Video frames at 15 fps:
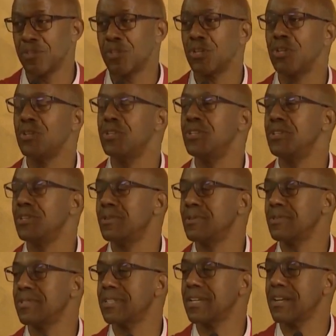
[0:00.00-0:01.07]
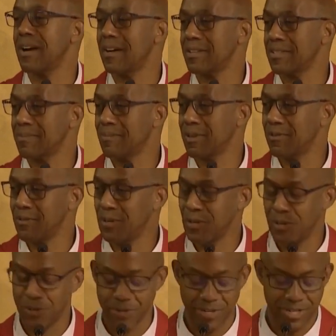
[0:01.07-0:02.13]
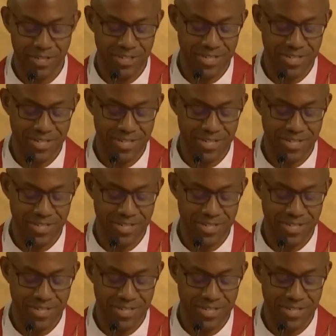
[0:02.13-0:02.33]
The good news, the gospel of our Lord